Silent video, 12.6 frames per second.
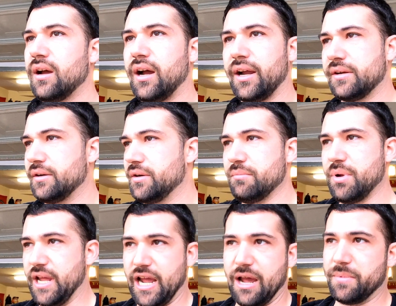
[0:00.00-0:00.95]
I couldn't
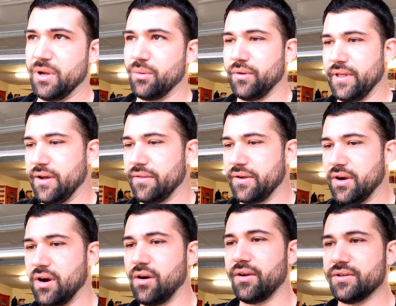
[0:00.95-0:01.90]
be happier with how the
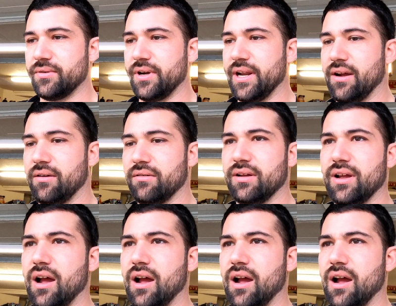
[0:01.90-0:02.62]
car is right now.